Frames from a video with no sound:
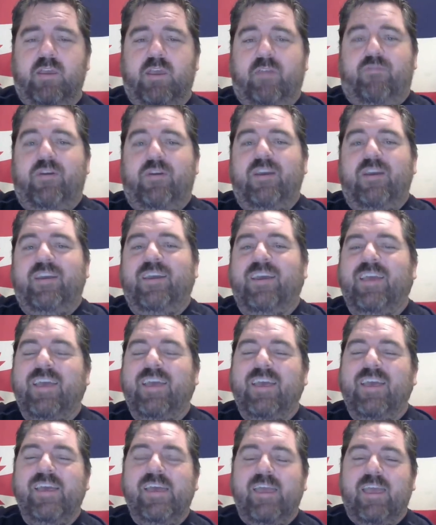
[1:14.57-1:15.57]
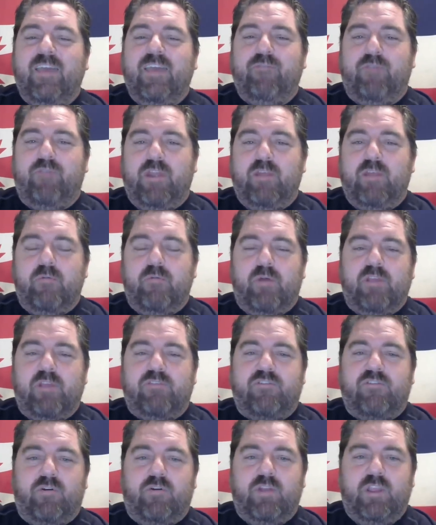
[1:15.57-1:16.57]
if, if anyone wants
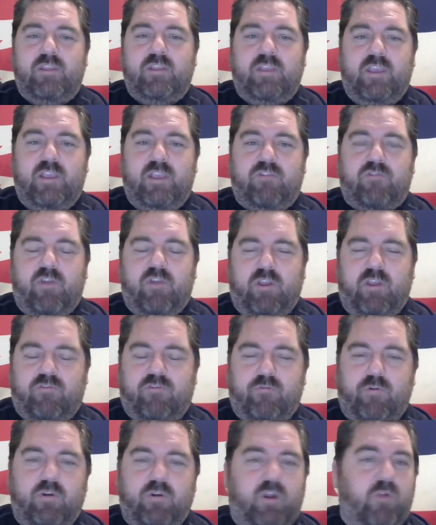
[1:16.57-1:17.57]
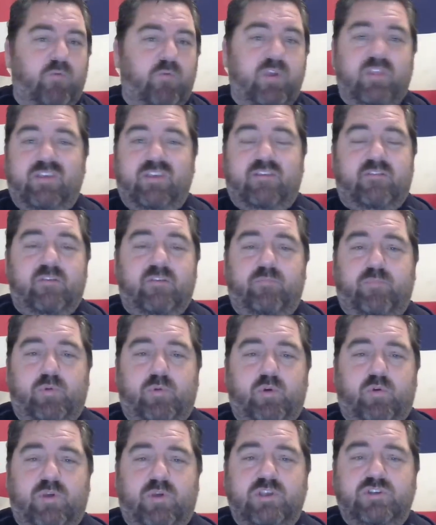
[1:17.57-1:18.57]
to donate to e-transfer, a really simple
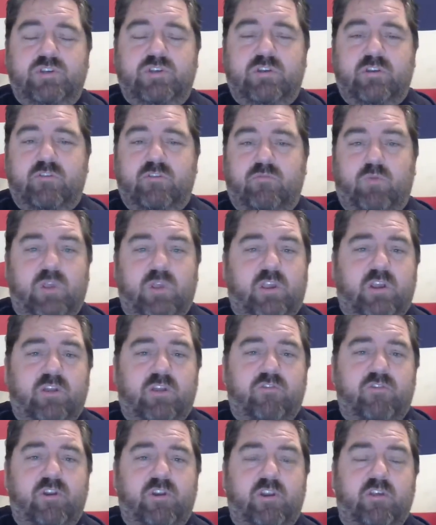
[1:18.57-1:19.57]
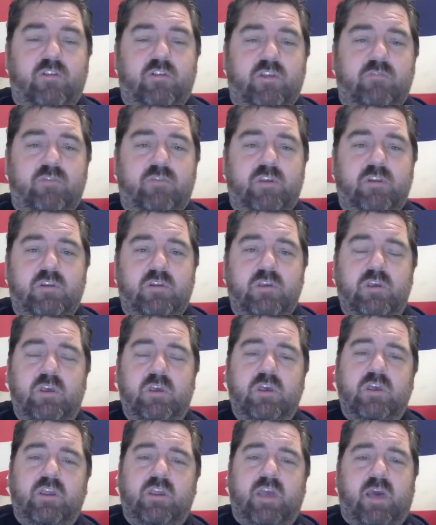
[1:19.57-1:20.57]
question is what country do you live in?
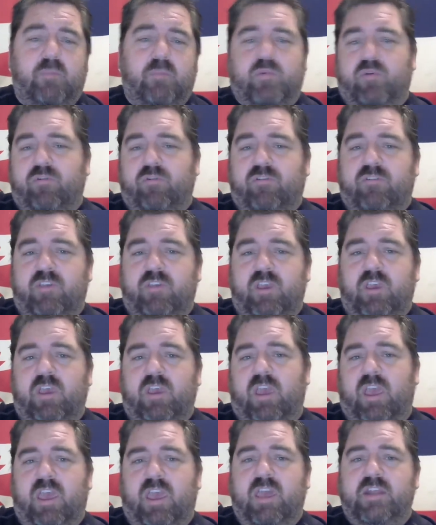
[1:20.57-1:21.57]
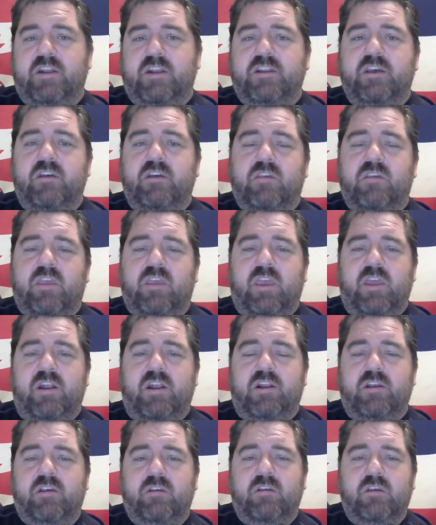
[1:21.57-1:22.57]
Capital C, Canada,
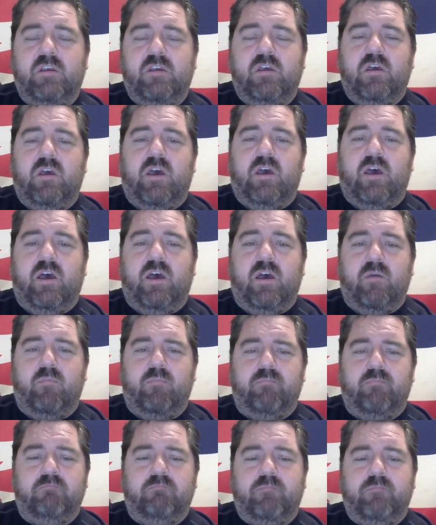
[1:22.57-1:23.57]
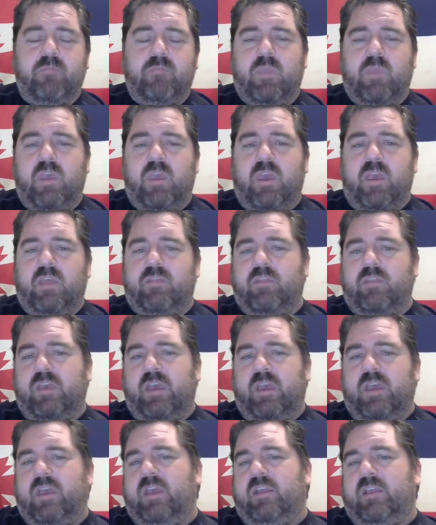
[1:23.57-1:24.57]
Canada. Um, eh,
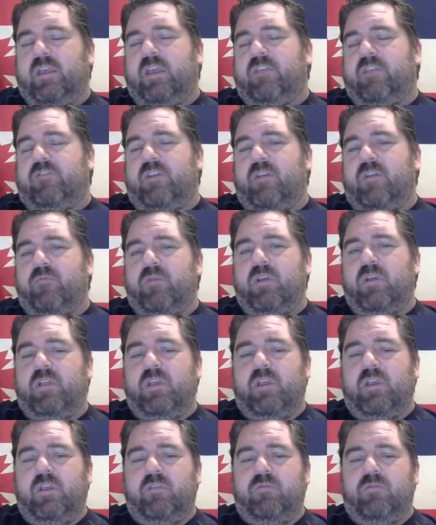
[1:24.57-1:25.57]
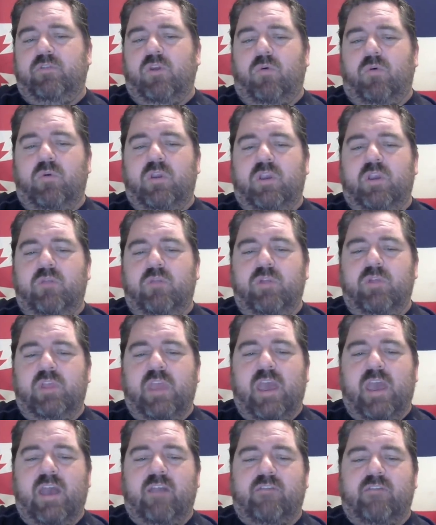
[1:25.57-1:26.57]
it, it's not really, no one can really
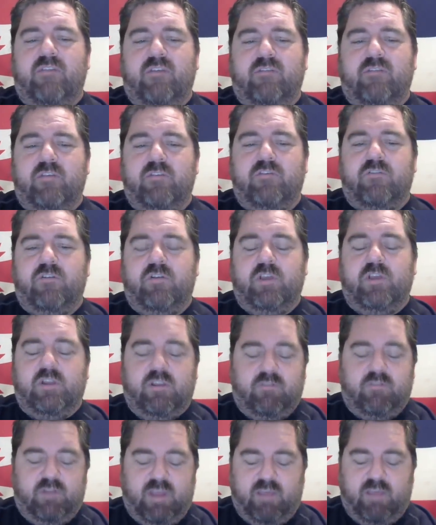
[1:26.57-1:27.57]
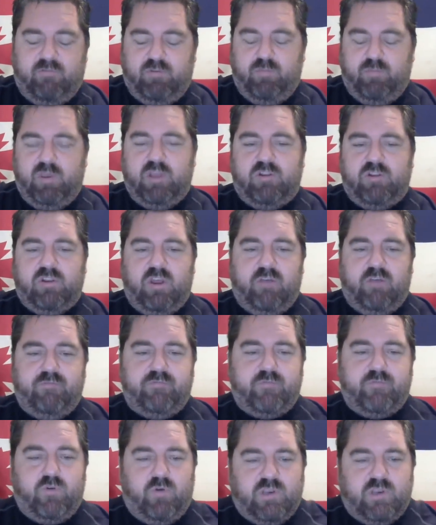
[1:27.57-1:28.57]
access it, so it doesn't have to be a
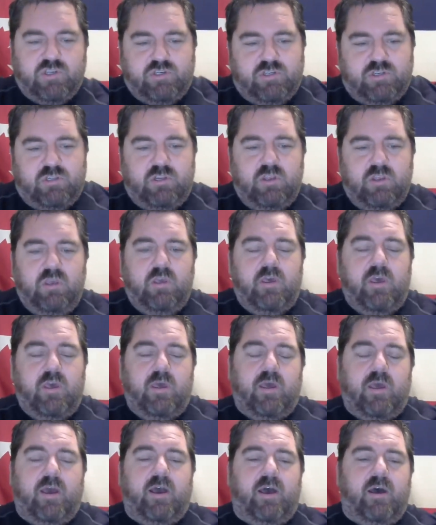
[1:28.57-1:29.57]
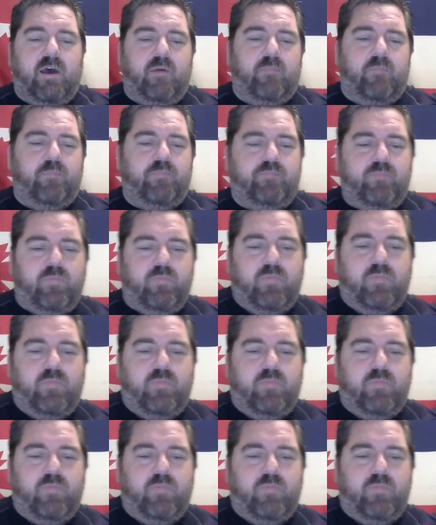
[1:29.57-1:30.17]
tough question. Um,